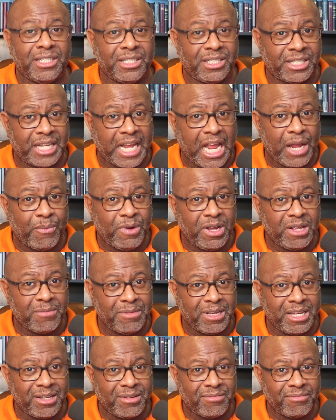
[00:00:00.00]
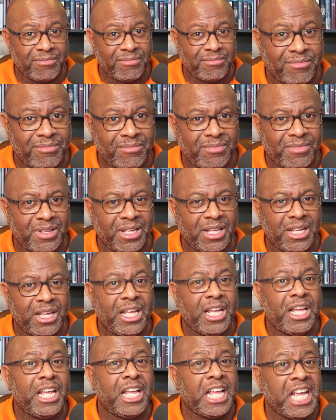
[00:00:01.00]
say it with me,
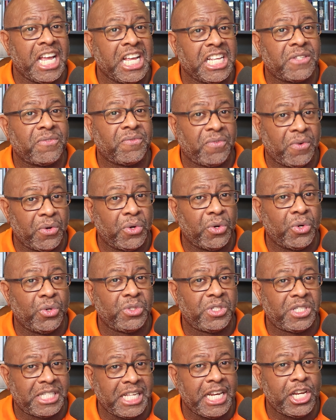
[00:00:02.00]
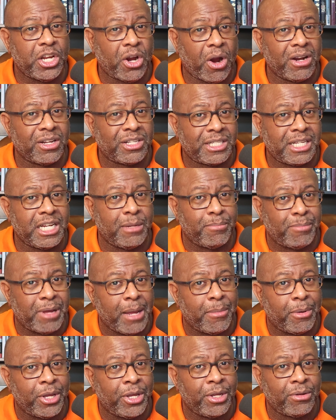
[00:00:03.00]
it's full CDR city,
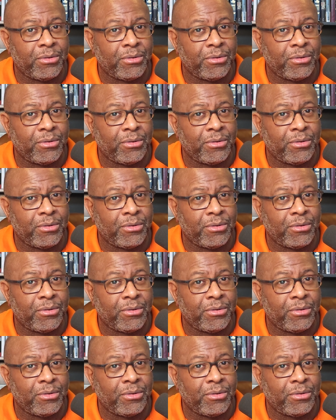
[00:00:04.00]
baby.